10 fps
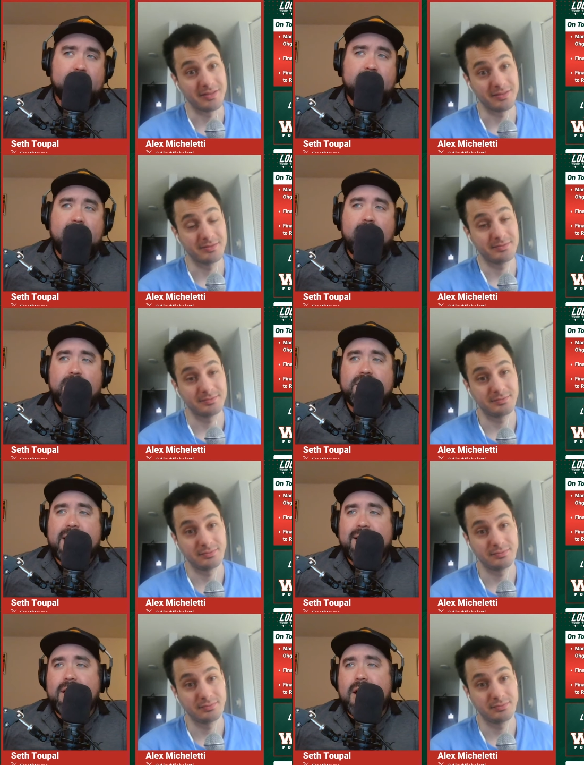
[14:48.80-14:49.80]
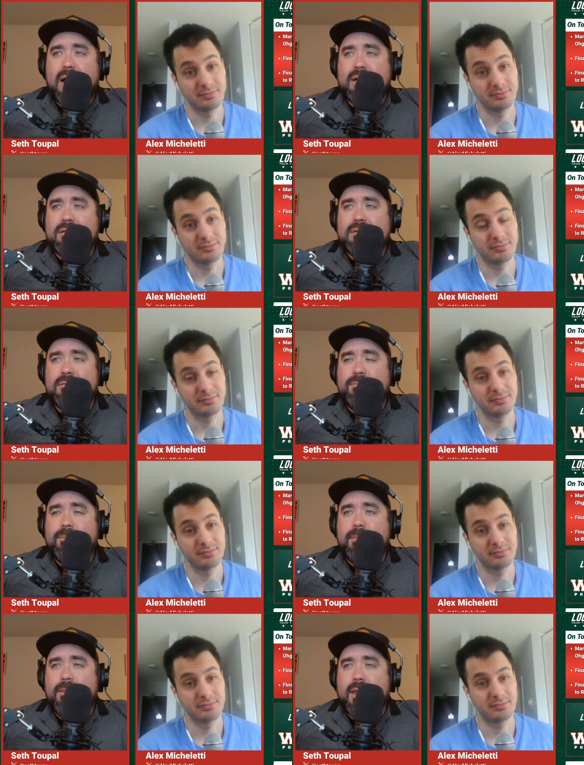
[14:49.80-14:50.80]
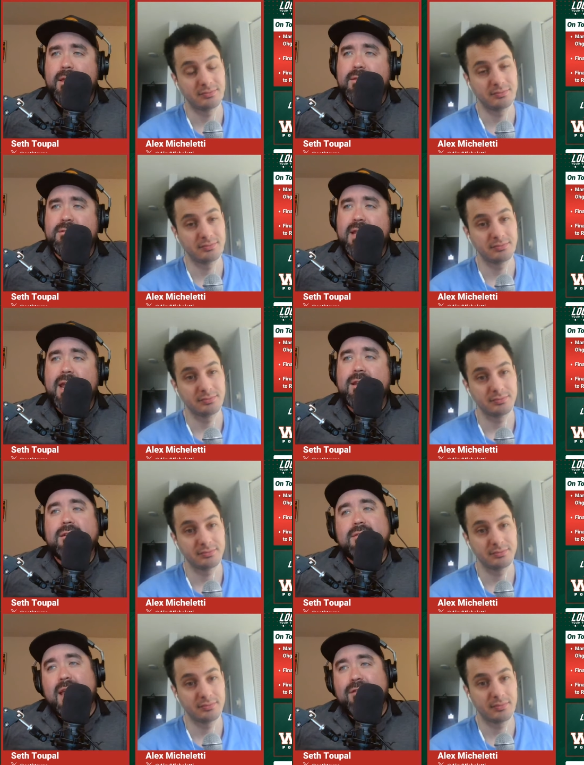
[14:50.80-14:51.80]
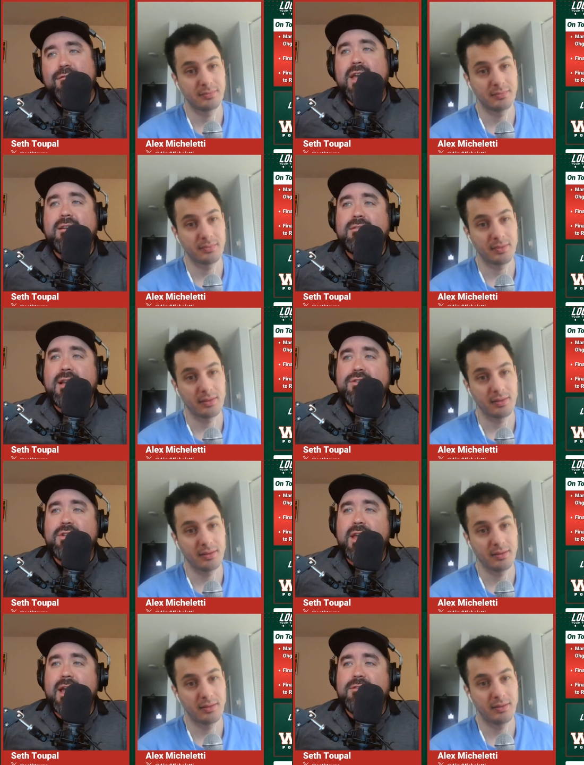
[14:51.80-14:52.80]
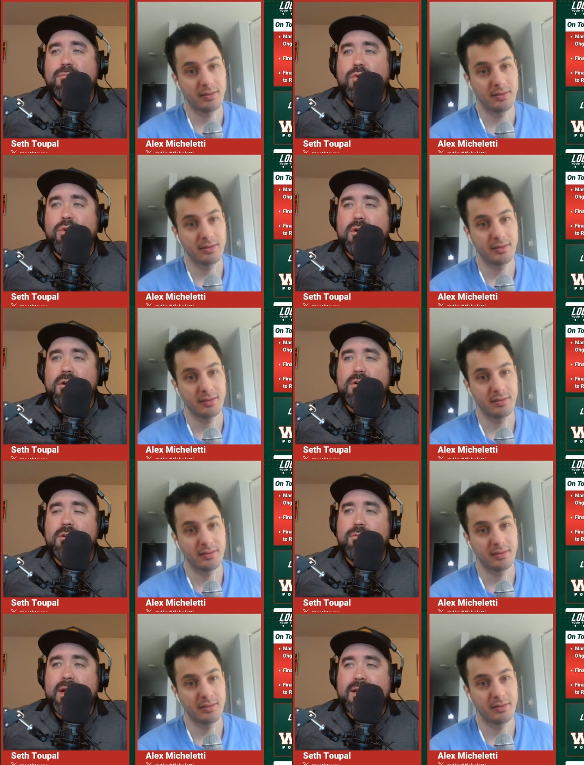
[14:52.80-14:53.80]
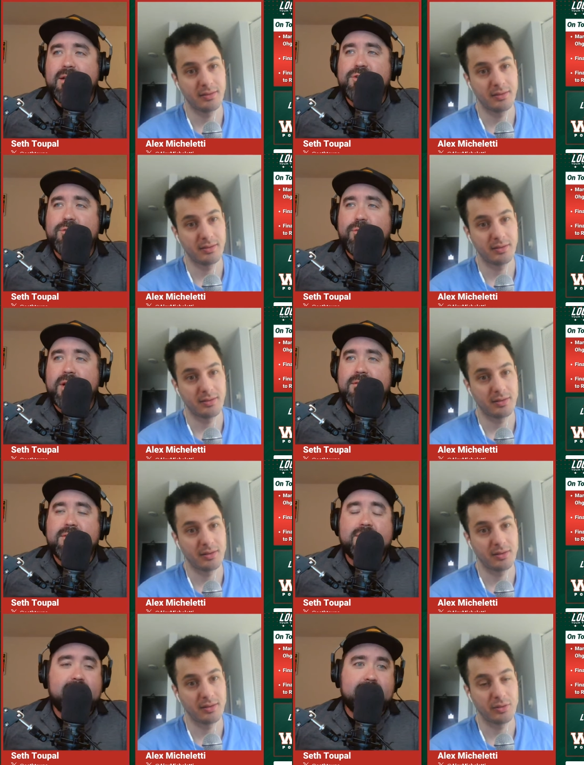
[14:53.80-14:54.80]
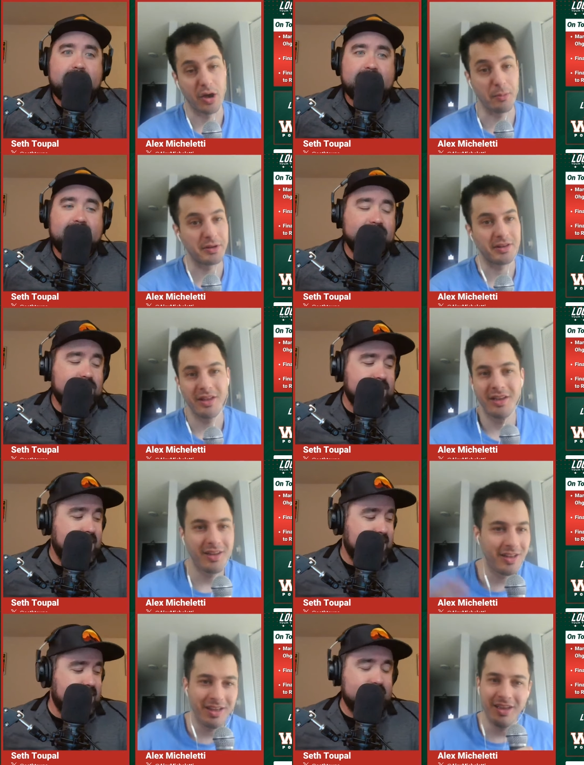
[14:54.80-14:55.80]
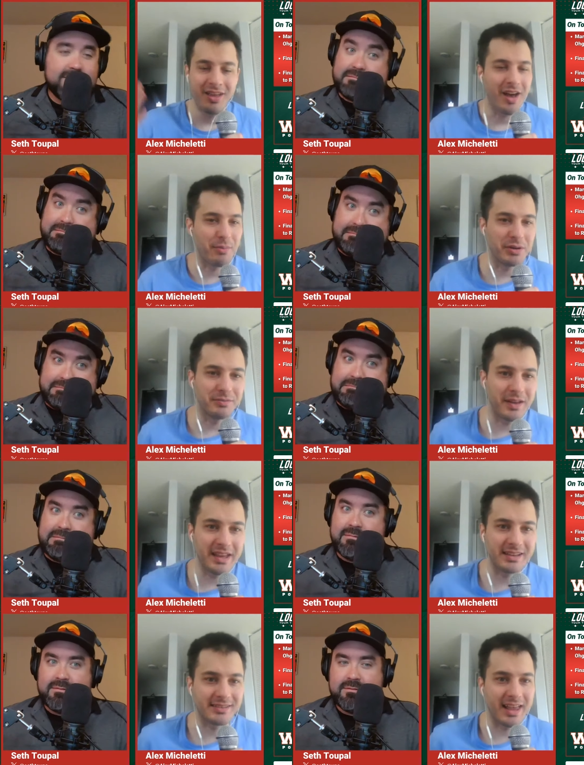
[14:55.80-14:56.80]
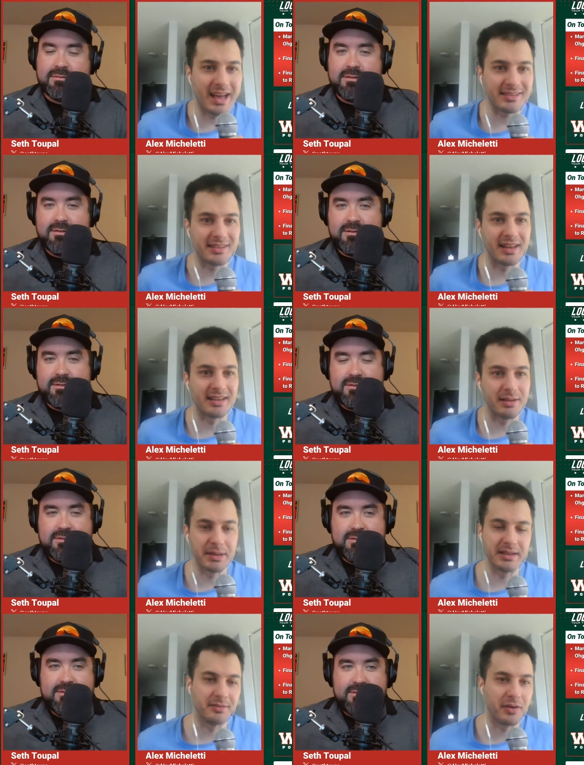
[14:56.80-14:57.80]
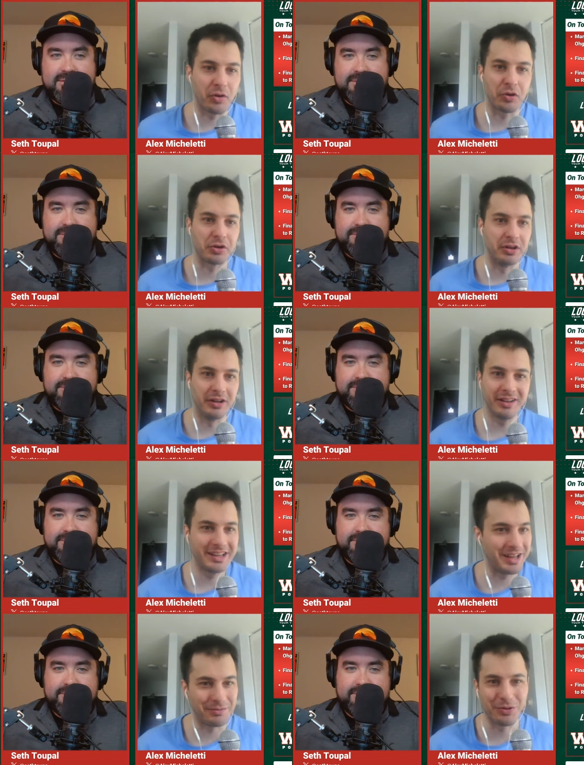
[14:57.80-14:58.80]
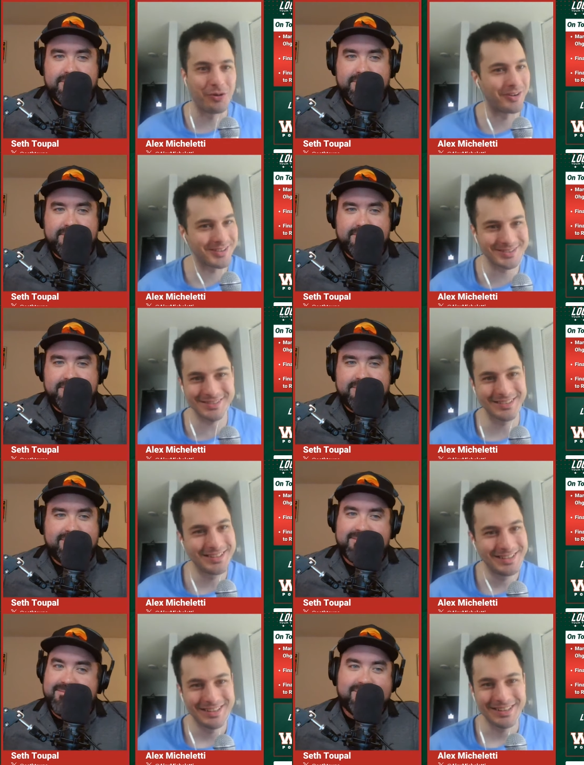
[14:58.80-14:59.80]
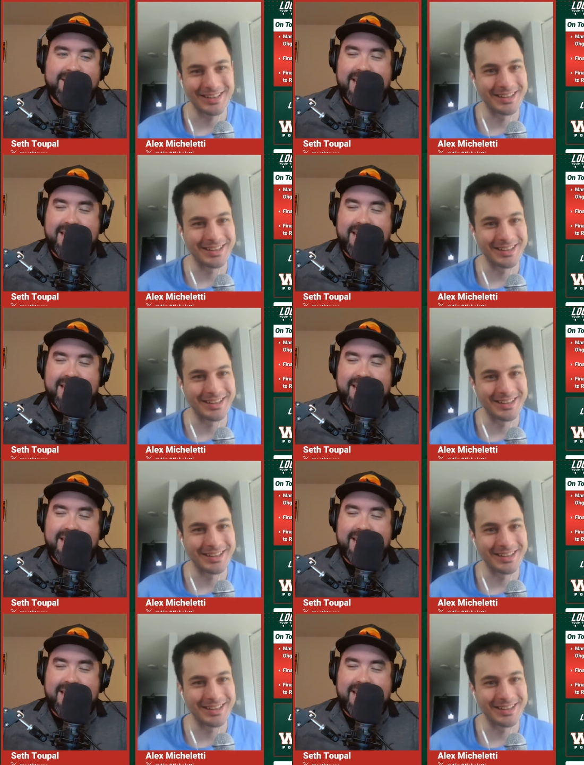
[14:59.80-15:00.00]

Speaker 1: they are deadlocked in the standings. And Vegas actually has more regulation wins than the
Speaker 2: Los about, Angeles Kings. How about Vegas last night? I mean, Hurdle, of course. Uh,